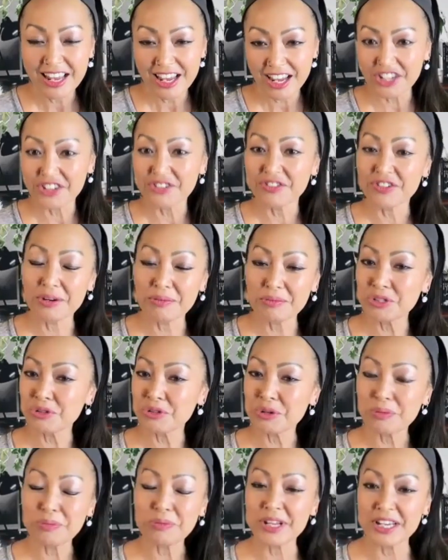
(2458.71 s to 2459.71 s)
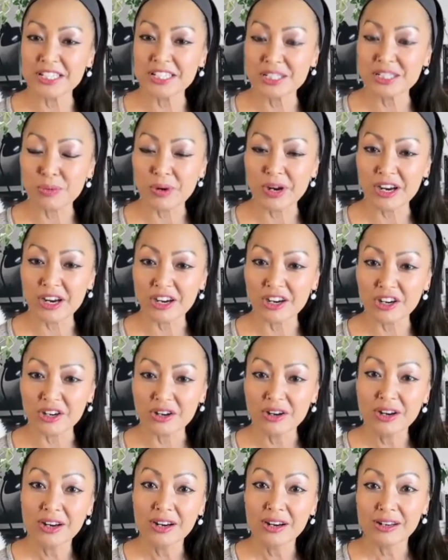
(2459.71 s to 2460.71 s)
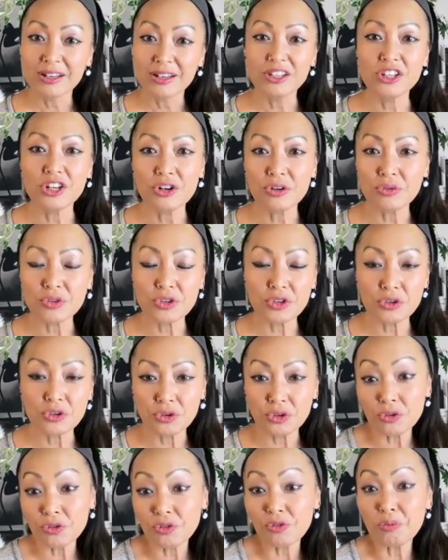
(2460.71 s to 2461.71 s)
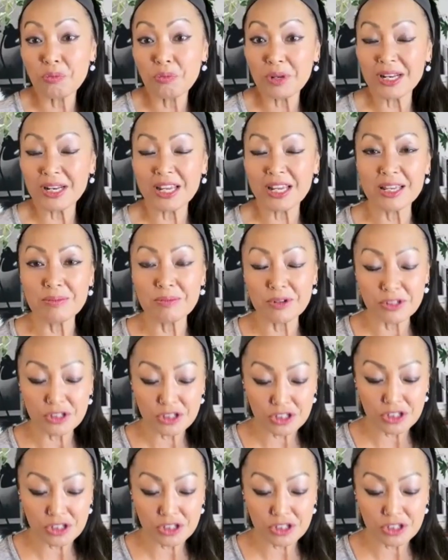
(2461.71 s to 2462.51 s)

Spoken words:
and you've come to a place where, you know, you've been able